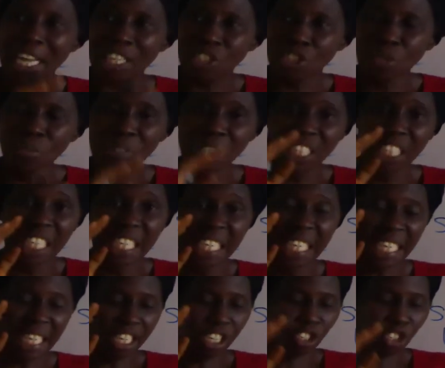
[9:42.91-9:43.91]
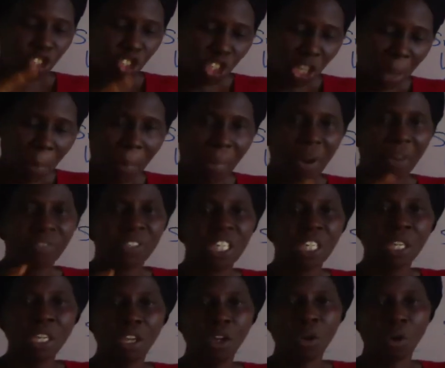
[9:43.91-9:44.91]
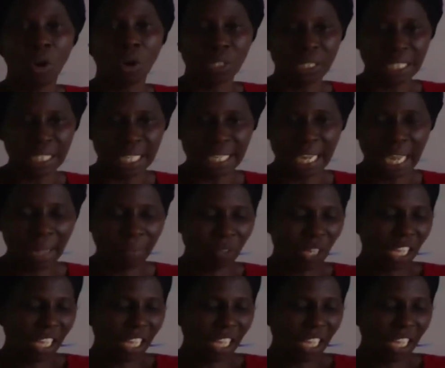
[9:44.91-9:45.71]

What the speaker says: assume the shape of the container.